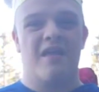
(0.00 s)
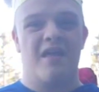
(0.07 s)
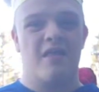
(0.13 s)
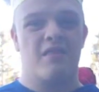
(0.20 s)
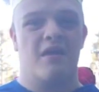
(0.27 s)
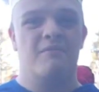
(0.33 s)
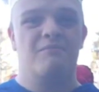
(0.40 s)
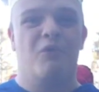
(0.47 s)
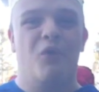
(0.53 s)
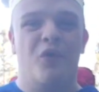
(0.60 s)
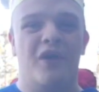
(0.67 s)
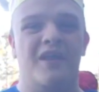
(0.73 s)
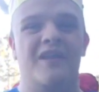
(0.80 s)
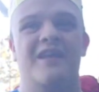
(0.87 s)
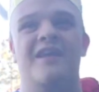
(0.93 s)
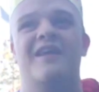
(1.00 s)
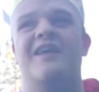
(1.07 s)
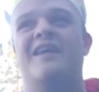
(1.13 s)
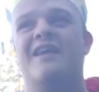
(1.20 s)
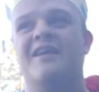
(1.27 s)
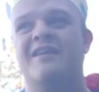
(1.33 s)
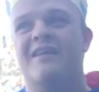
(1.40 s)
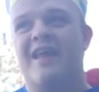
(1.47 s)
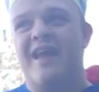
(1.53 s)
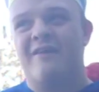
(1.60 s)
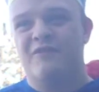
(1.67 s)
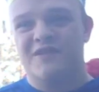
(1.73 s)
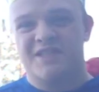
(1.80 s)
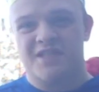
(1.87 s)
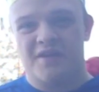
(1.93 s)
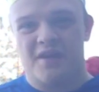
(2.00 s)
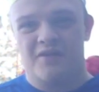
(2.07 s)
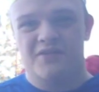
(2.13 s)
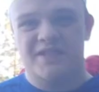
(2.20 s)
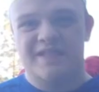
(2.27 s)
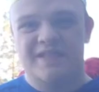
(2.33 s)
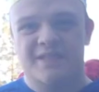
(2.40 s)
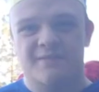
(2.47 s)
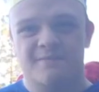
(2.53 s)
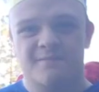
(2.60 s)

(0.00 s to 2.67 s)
is on point and everything else.